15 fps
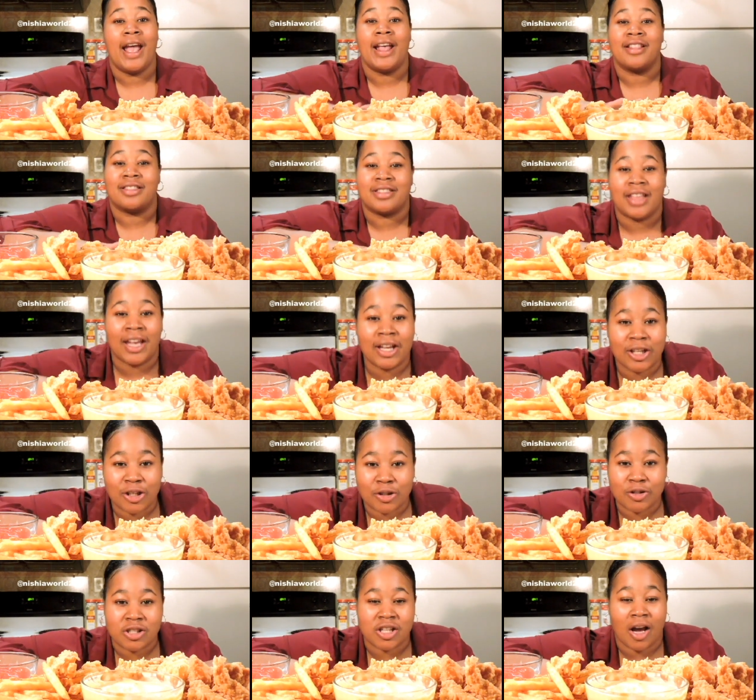And thank
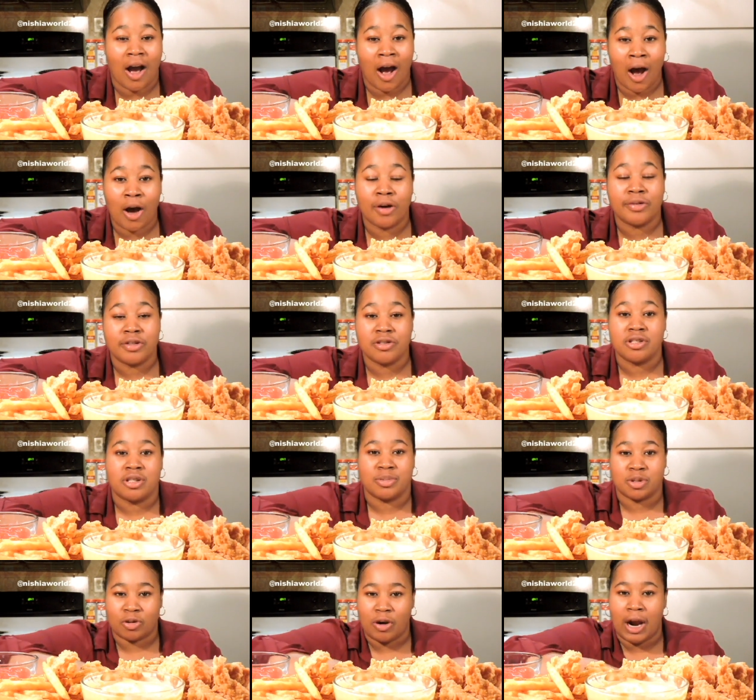you to all new
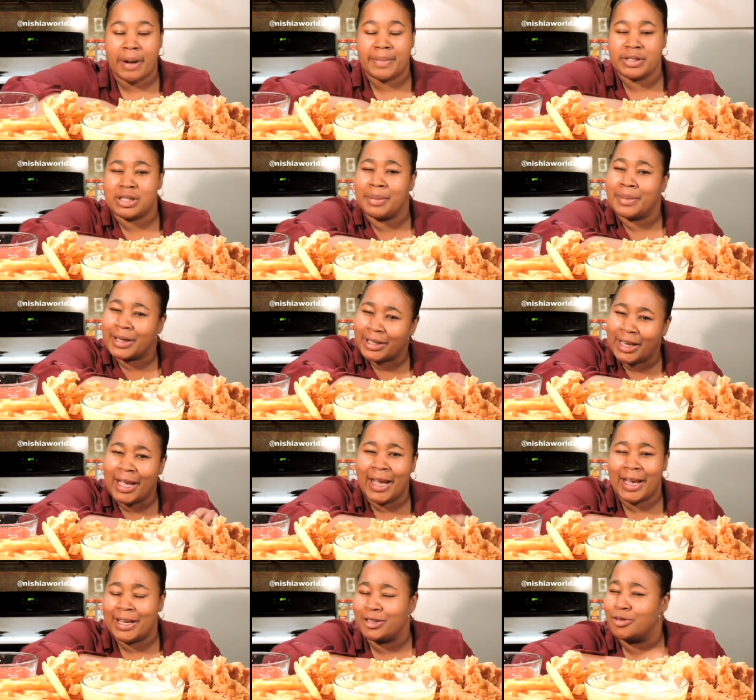subscribers. I'm
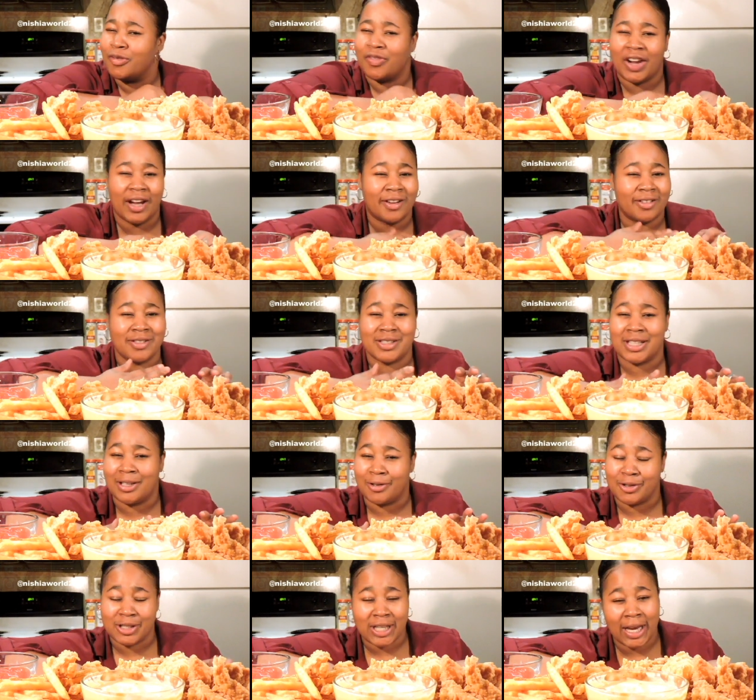glad you found us
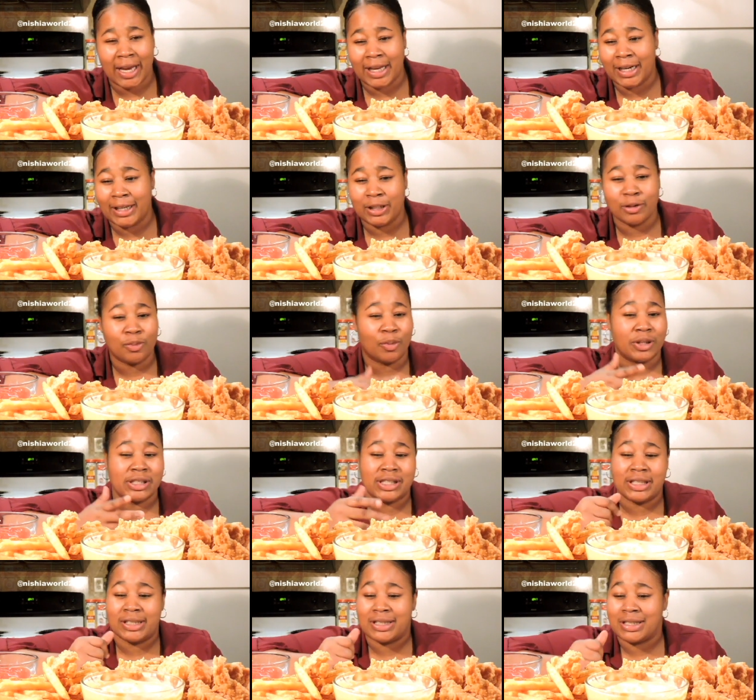entertaining. You want
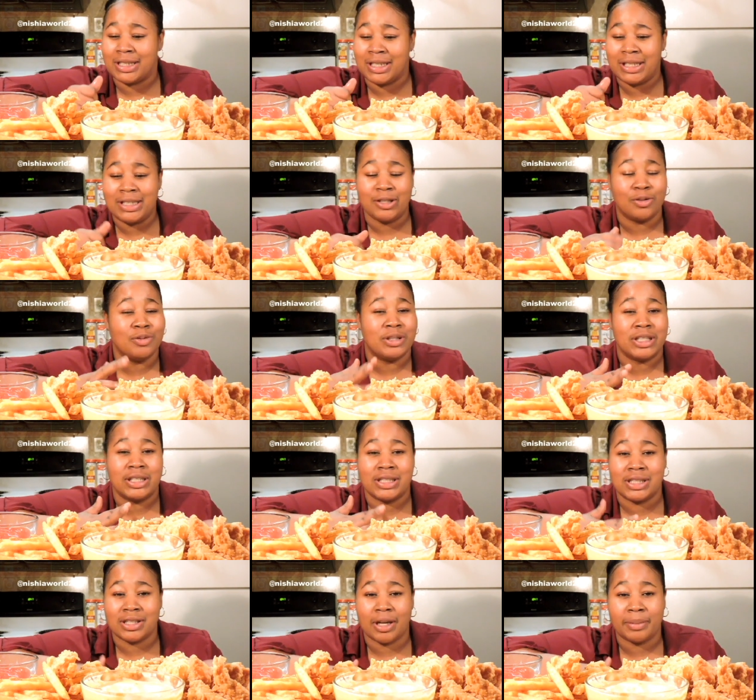to see us eat. You
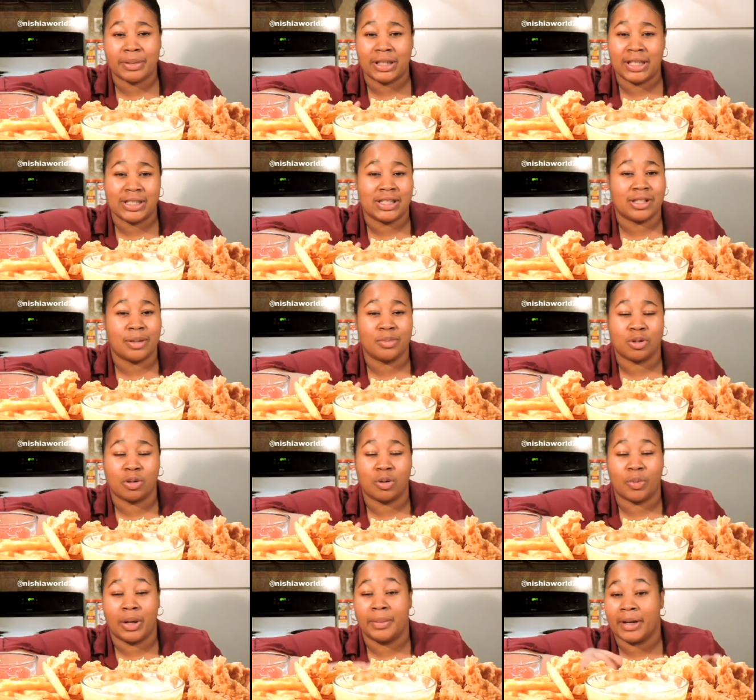did something in some
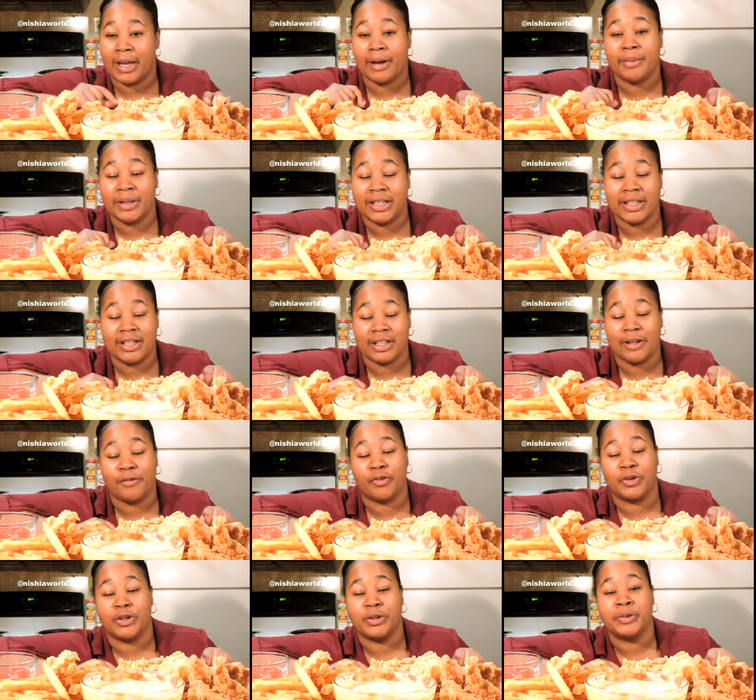sort of way. I'm glad we did that
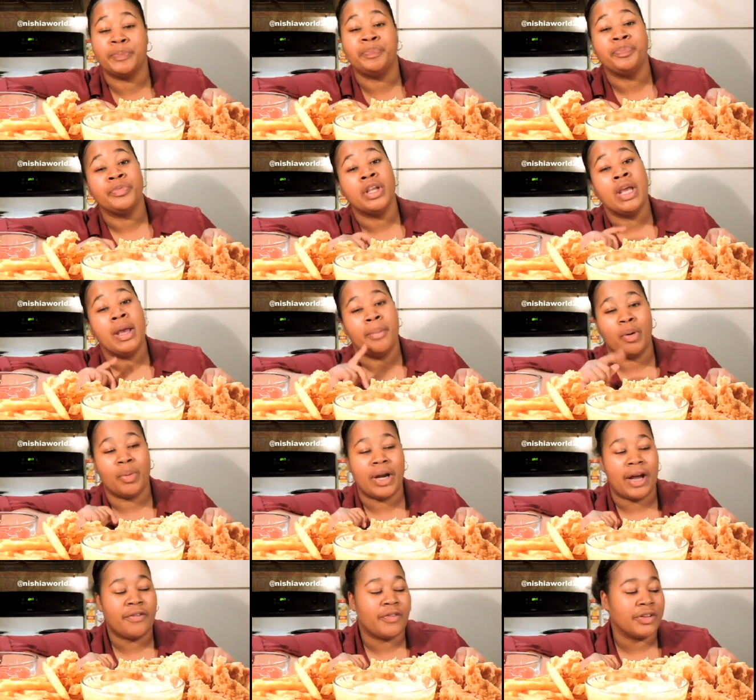for you. But
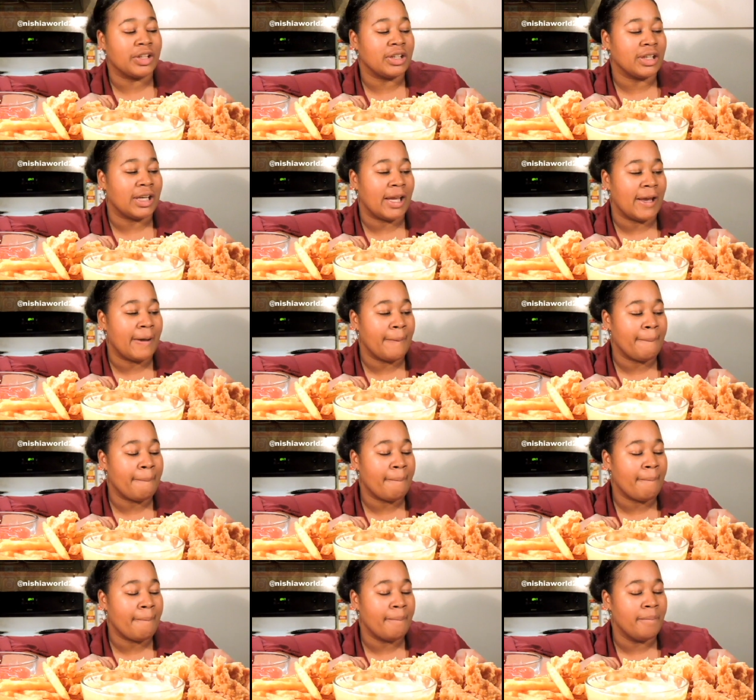without further delay,
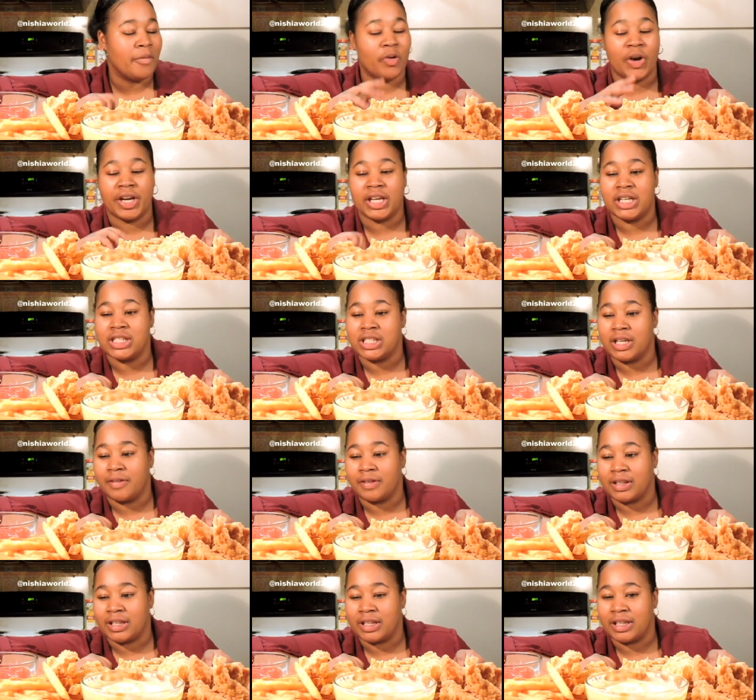before I get into
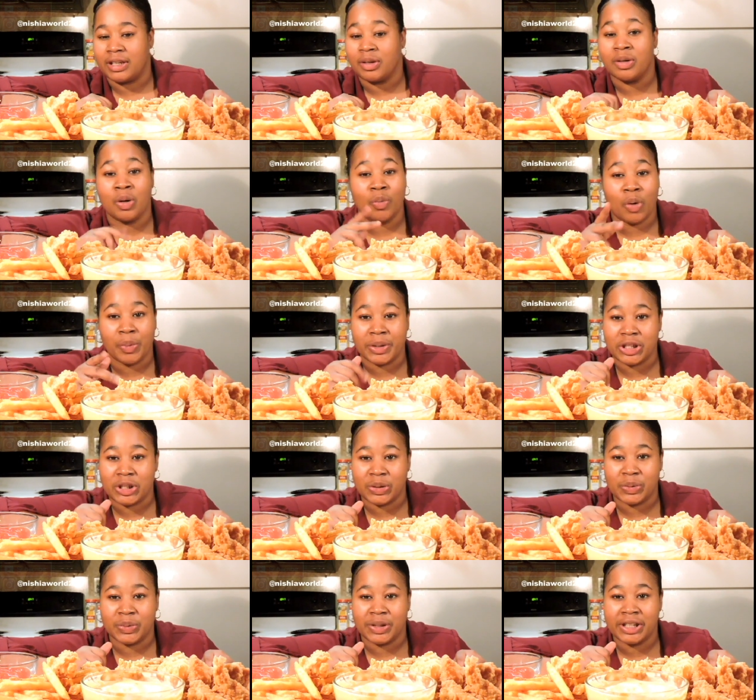everything, what we
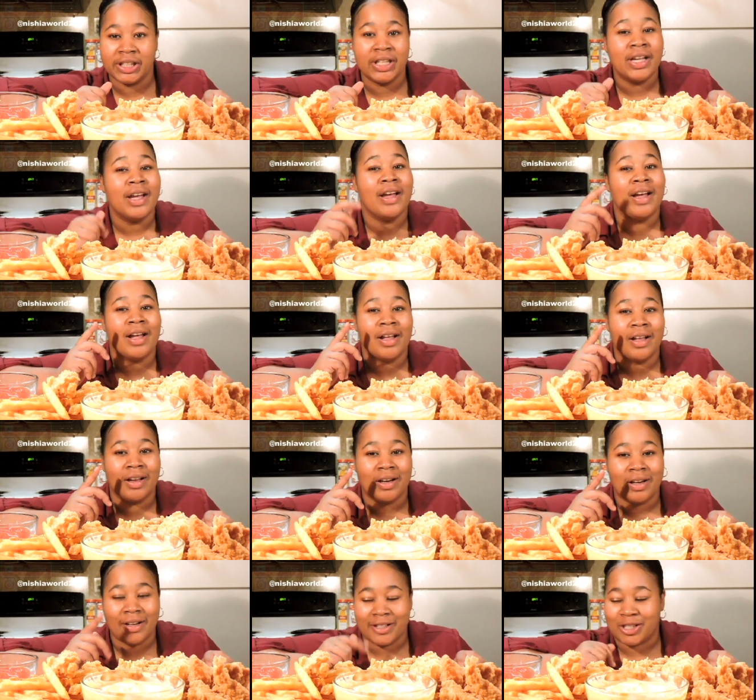doing,
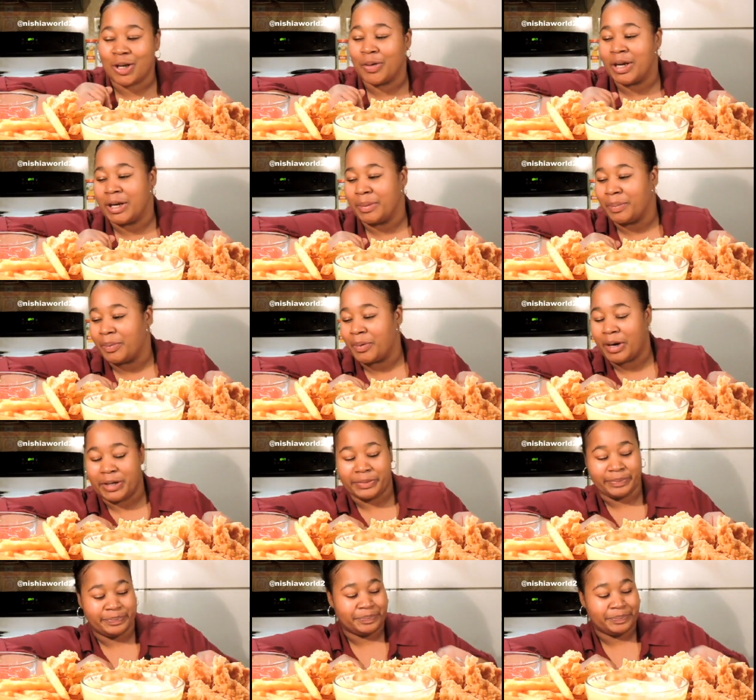let's go ahead and pray.